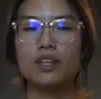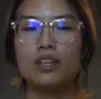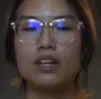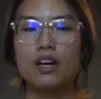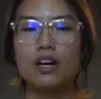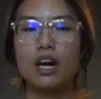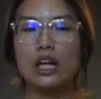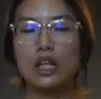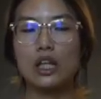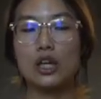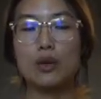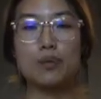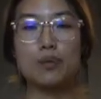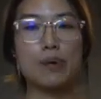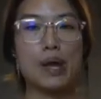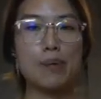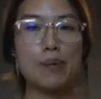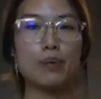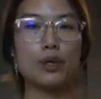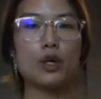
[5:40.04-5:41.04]
a lot of the
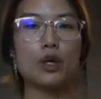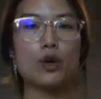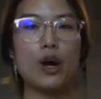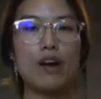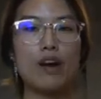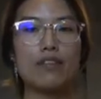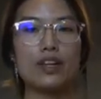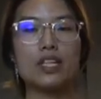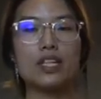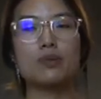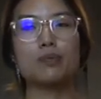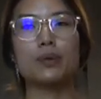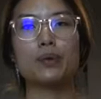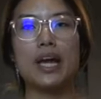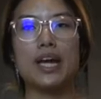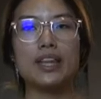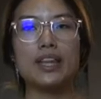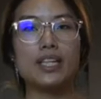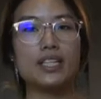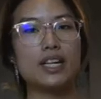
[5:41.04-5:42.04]
people who I've
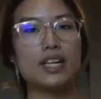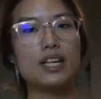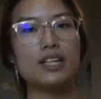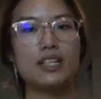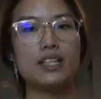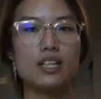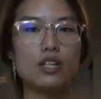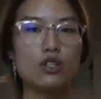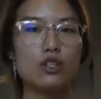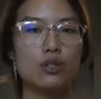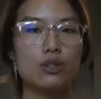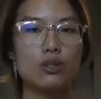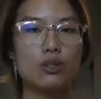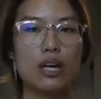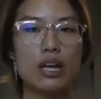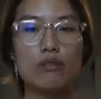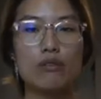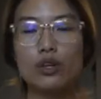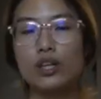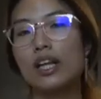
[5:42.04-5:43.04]
explained this idea to
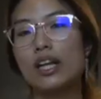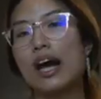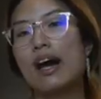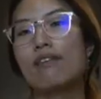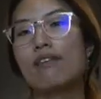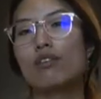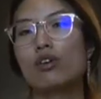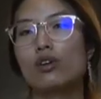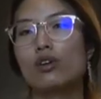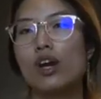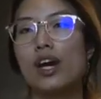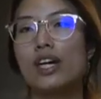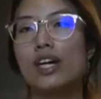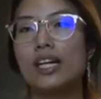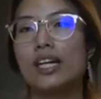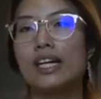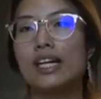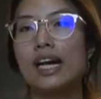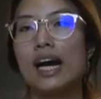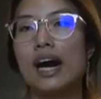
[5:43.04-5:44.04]
in real life
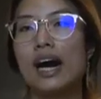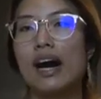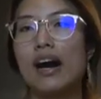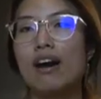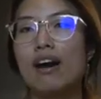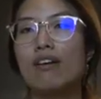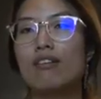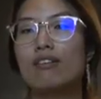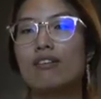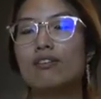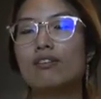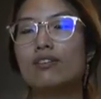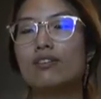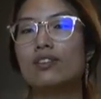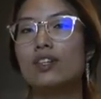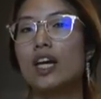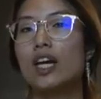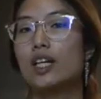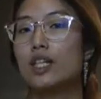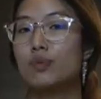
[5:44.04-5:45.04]
already have
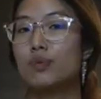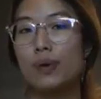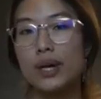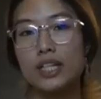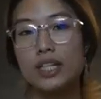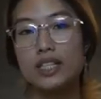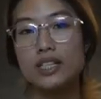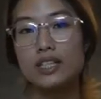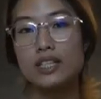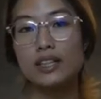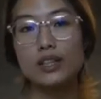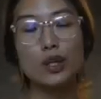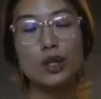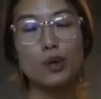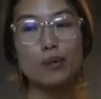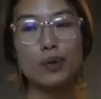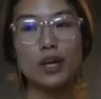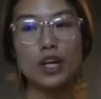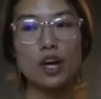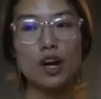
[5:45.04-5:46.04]
expressed a little
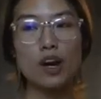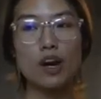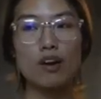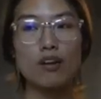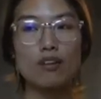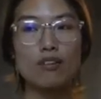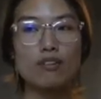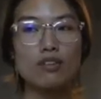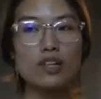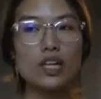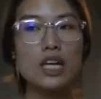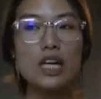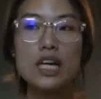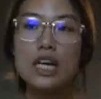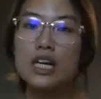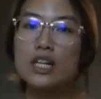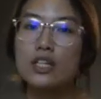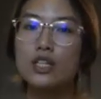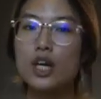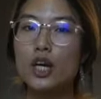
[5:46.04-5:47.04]
bit of
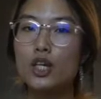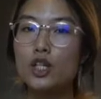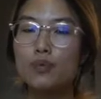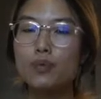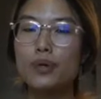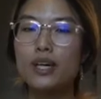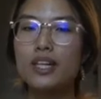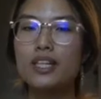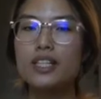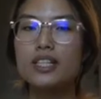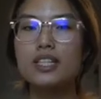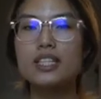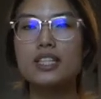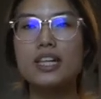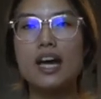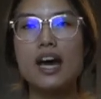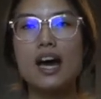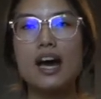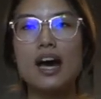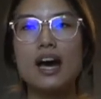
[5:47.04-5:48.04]
judgment
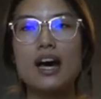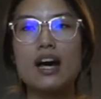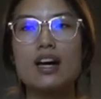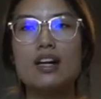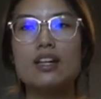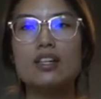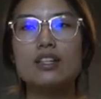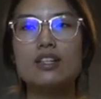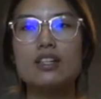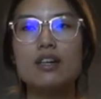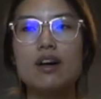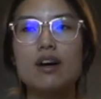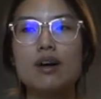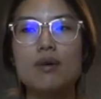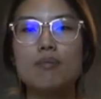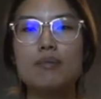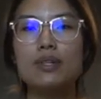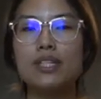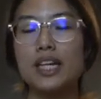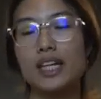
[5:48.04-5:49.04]
and
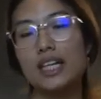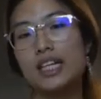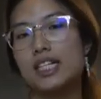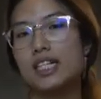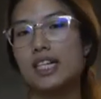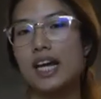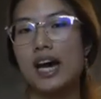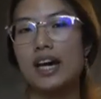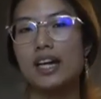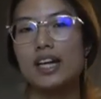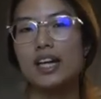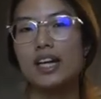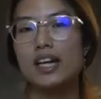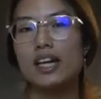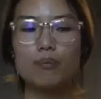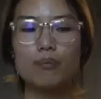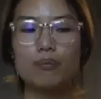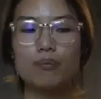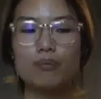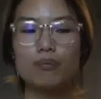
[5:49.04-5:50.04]

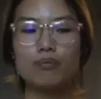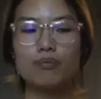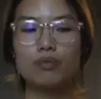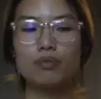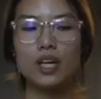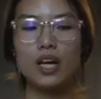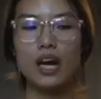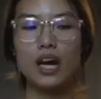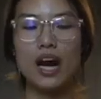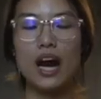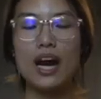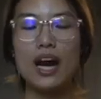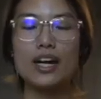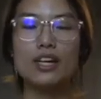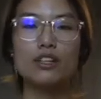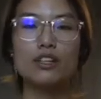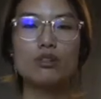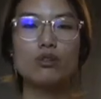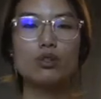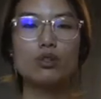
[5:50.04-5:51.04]
misunderstanding.
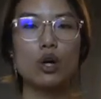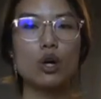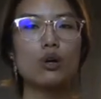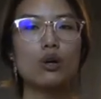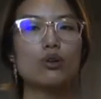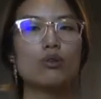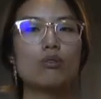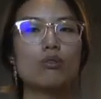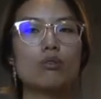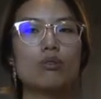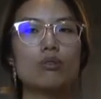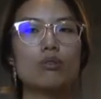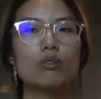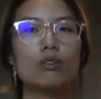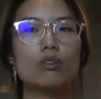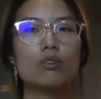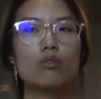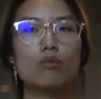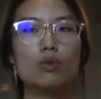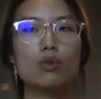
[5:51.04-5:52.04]
I don't
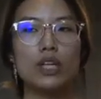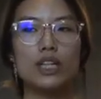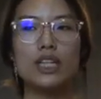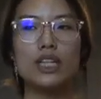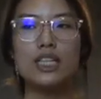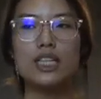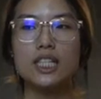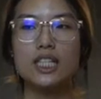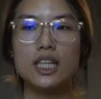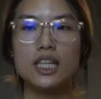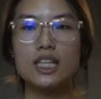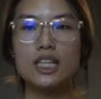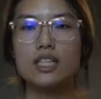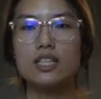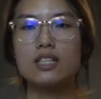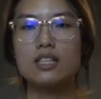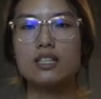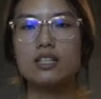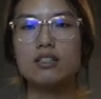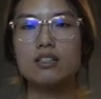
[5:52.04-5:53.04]
really see
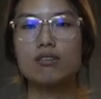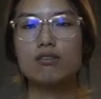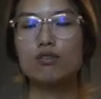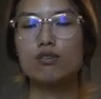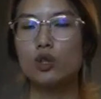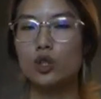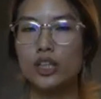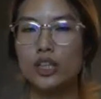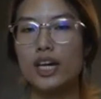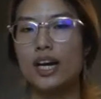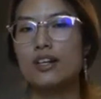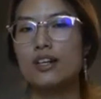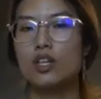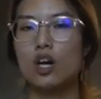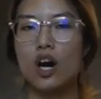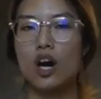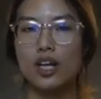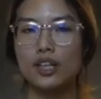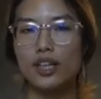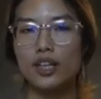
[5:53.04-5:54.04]
this fully as a
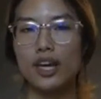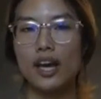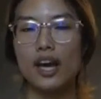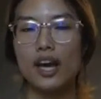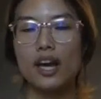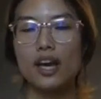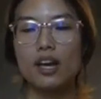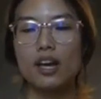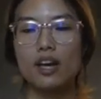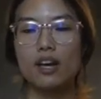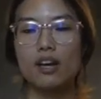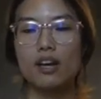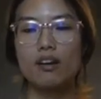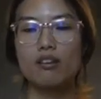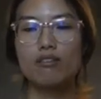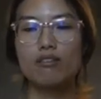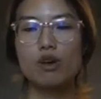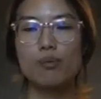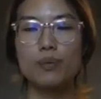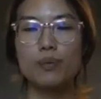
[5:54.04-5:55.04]
holiday.
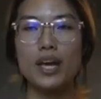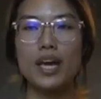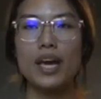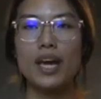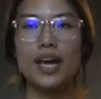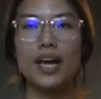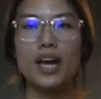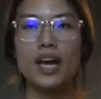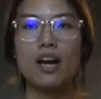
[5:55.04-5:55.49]
For me,